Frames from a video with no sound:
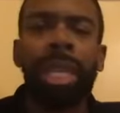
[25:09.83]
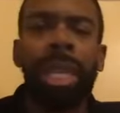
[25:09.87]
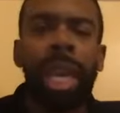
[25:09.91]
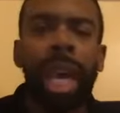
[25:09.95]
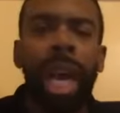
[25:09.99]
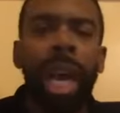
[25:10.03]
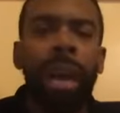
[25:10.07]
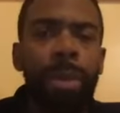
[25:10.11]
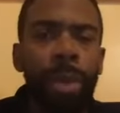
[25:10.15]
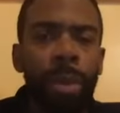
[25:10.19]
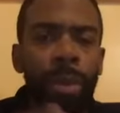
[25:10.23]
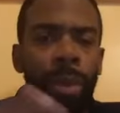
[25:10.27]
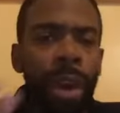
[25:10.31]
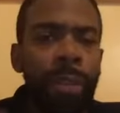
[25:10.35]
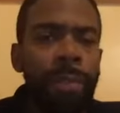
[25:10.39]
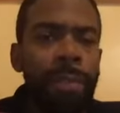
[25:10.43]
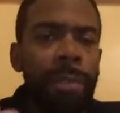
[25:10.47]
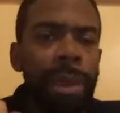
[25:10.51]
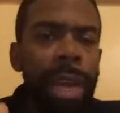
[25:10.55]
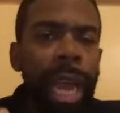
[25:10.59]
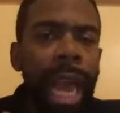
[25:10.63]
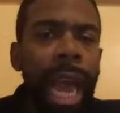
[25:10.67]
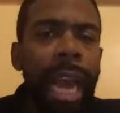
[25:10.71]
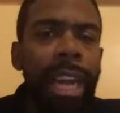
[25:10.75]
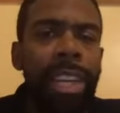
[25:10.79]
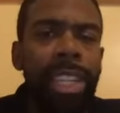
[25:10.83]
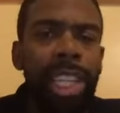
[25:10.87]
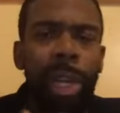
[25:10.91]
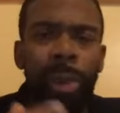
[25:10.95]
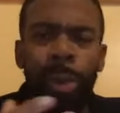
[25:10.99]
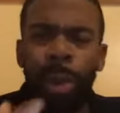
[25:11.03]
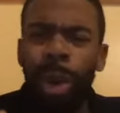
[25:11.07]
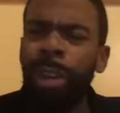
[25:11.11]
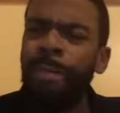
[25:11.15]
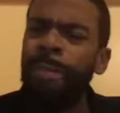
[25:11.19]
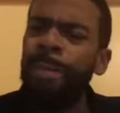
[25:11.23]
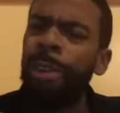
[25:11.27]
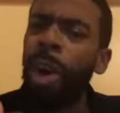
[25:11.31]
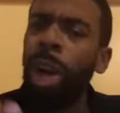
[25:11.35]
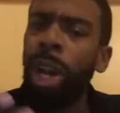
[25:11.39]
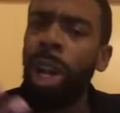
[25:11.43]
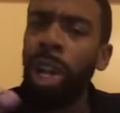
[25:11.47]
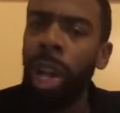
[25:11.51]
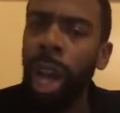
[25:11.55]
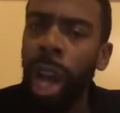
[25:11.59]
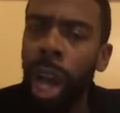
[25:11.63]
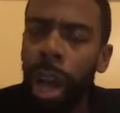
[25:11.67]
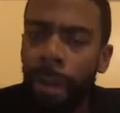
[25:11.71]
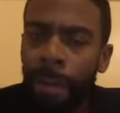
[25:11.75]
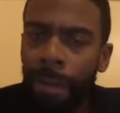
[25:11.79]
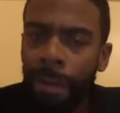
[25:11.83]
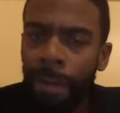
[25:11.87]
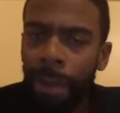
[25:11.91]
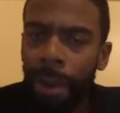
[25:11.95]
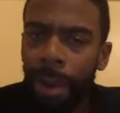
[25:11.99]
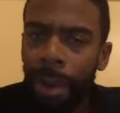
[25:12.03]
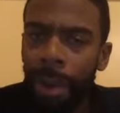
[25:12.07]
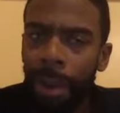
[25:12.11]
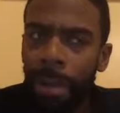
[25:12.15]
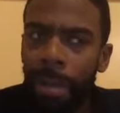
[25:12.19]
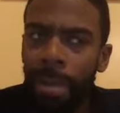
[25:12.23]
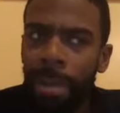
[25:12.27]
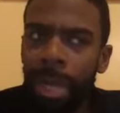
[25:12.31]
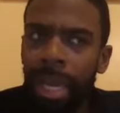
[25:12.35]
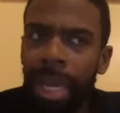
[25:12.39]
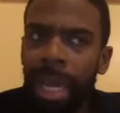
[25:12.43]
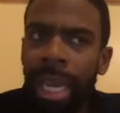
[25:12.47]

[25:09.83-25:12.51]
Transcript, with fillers: um, the referee actually worked for a law firm